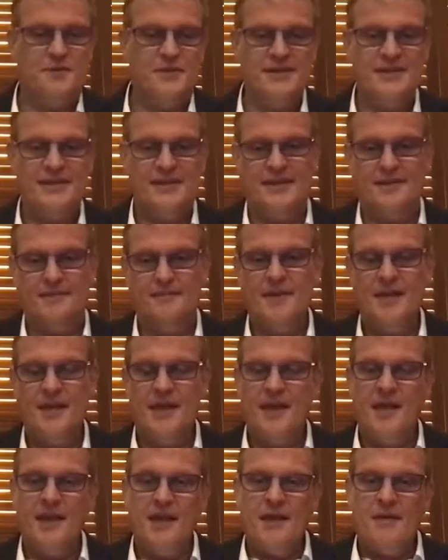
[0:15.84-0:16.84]
it. Um,
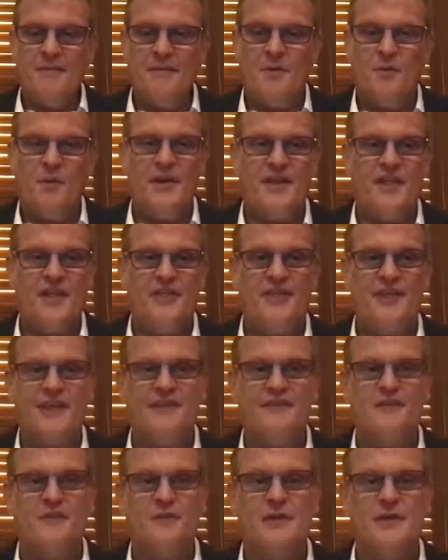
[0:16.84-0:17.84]
but one of the
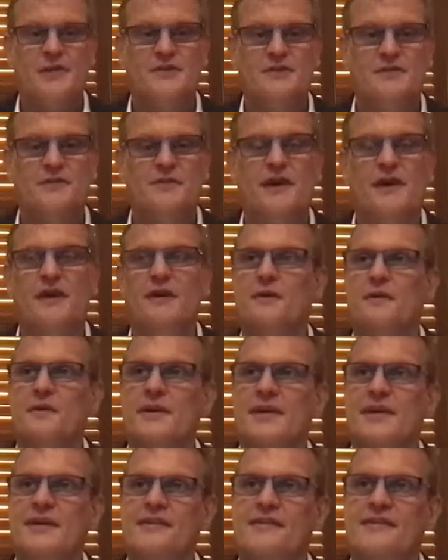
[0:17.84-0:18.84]
things that we do know
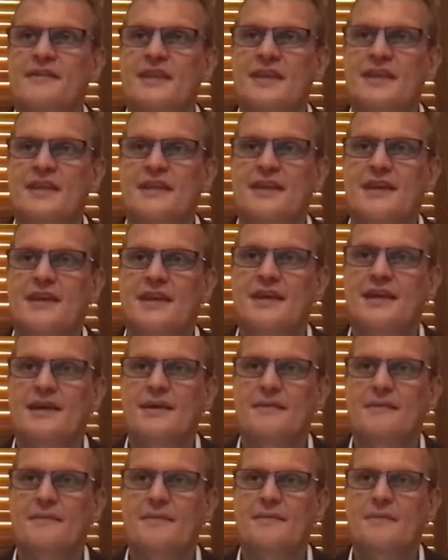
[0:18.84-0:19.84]
is that
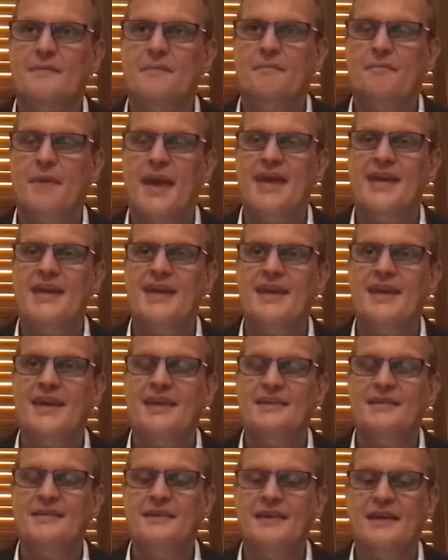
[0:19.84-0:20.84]
uh,
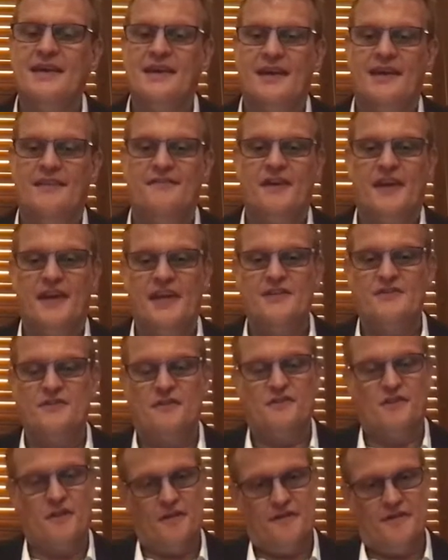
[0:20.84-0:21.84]
banking uh, and financial
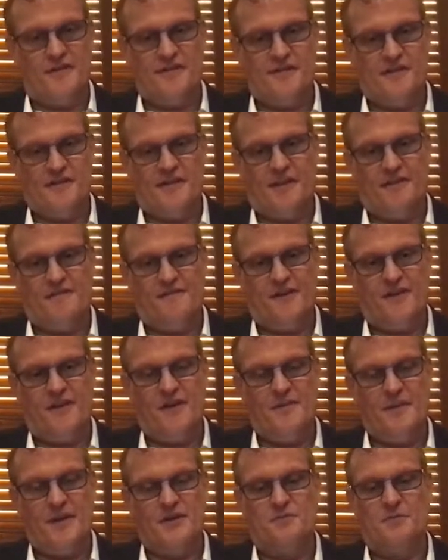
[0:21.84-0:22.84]
services have very
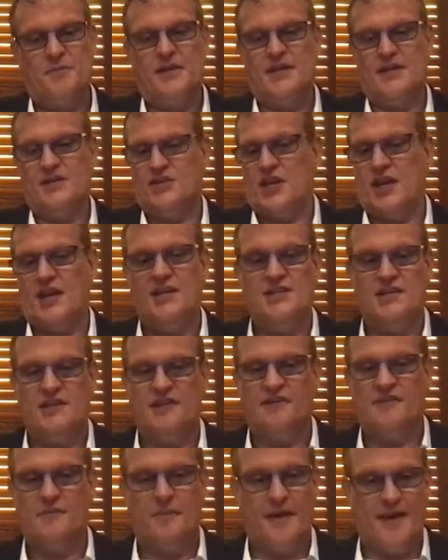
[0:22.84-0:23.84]
much been a changing
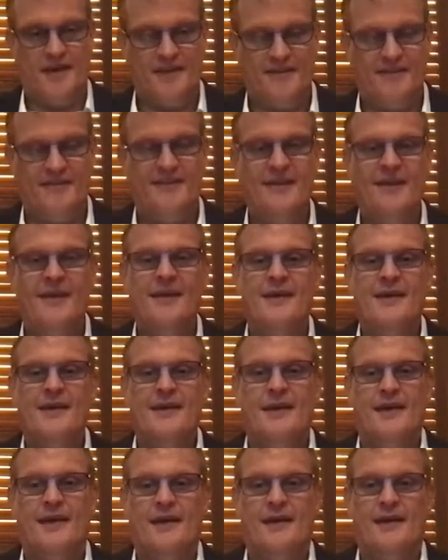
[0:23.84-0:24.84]
space,
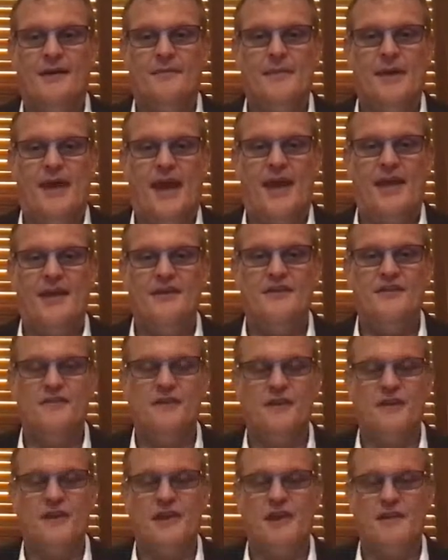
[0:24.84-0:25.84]
um, and
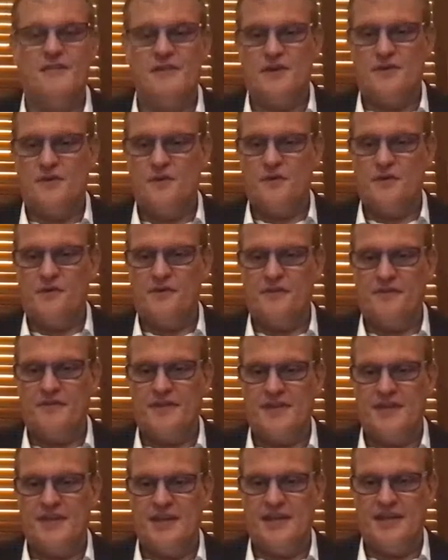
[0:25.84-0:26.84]
certainly over the course of
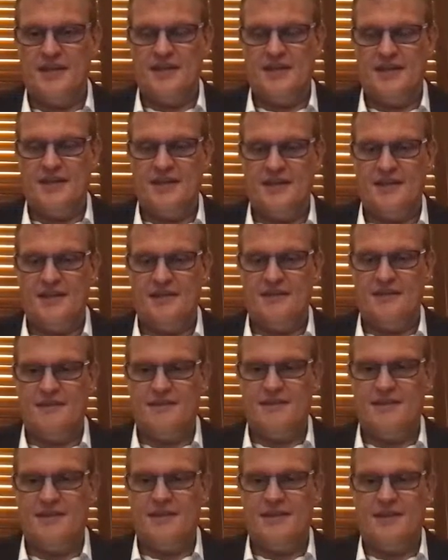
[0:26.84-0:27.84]
the the,
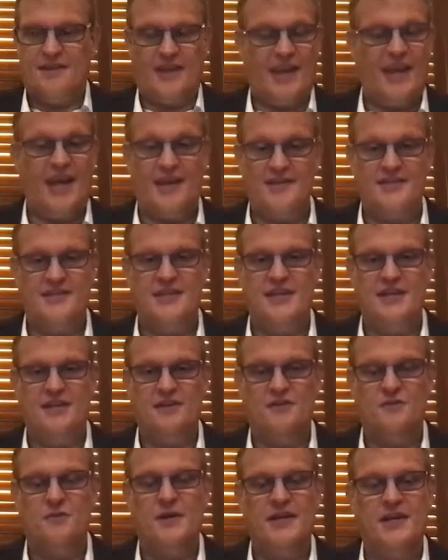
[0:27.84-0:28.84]
the, the last year
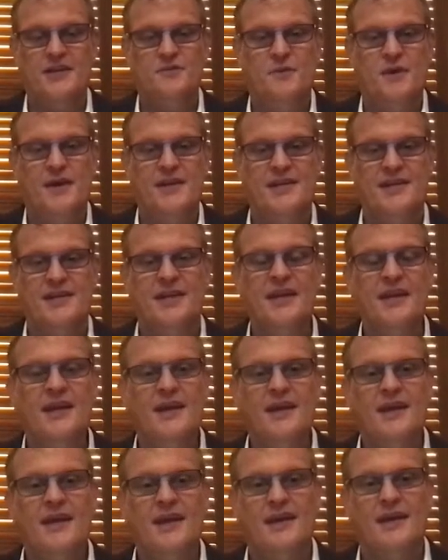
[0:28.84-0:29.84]
in 2020
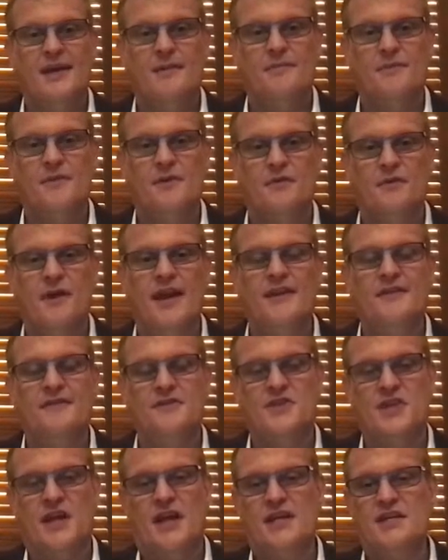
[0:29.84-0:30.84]
um, the rate of
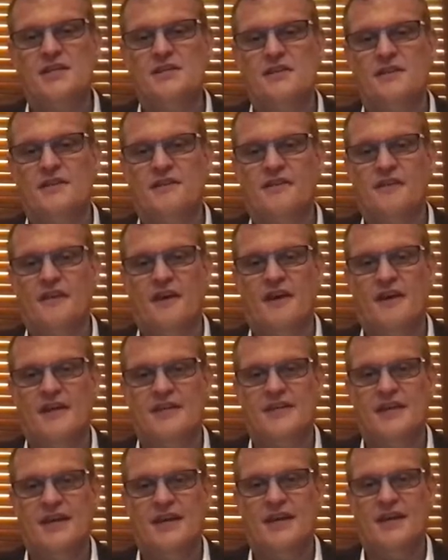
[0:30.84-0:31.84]
change inside
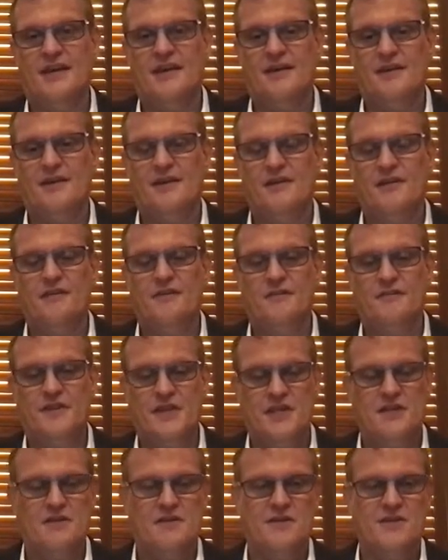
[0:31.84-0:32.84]
uh, the use of
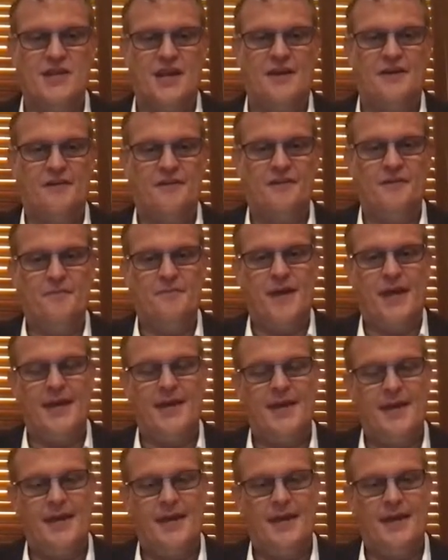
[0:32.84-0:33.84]
digital channels in
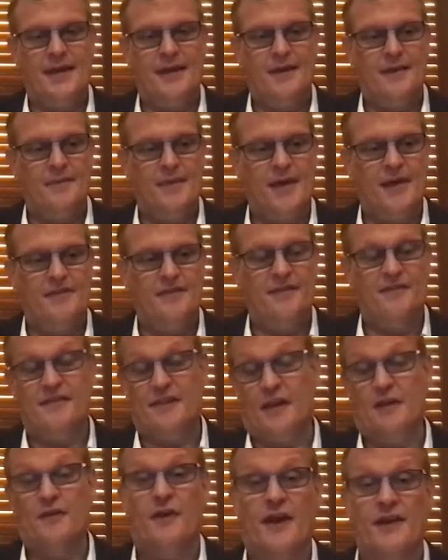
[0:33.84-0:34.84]
banking um, has
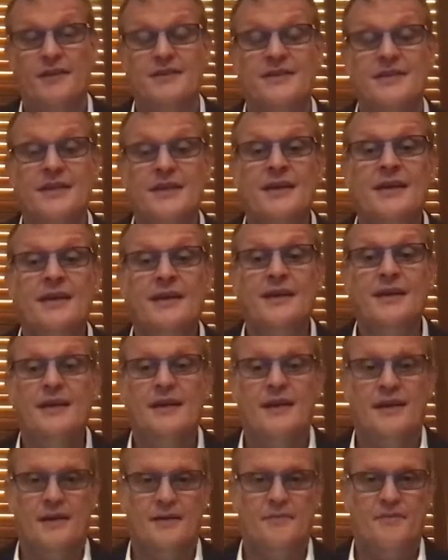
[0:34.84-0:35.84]
accelerated.
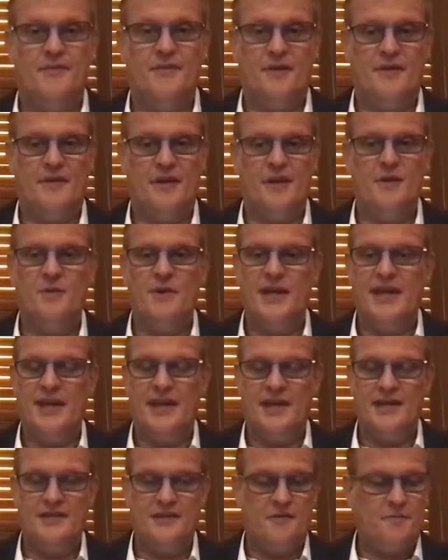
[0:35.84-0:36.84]
Um, certainly, we
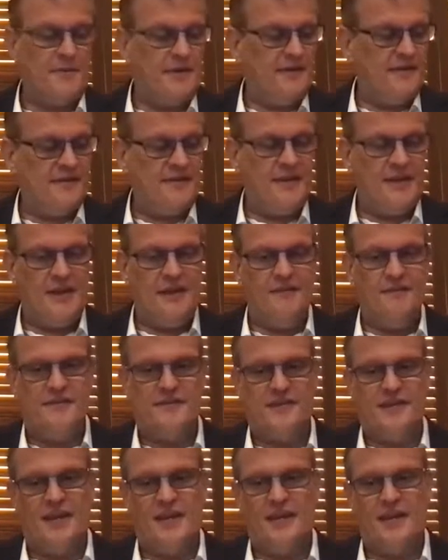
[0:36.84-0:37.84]
at HSBC have
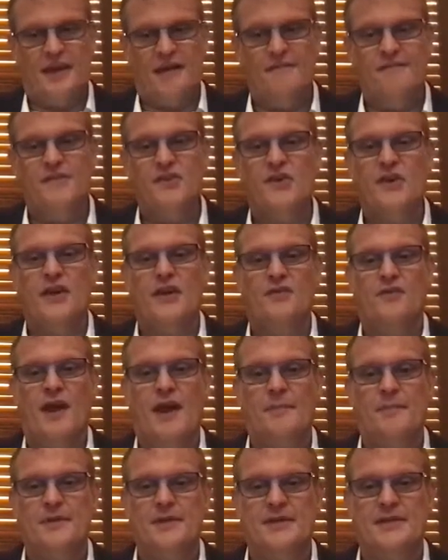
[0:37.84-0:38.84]
seen a very
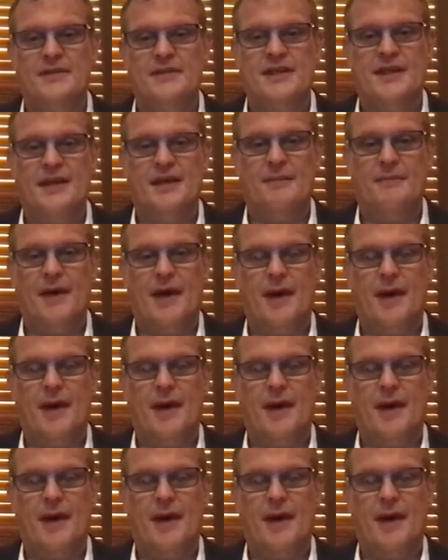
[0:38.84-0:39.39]
rapid uh,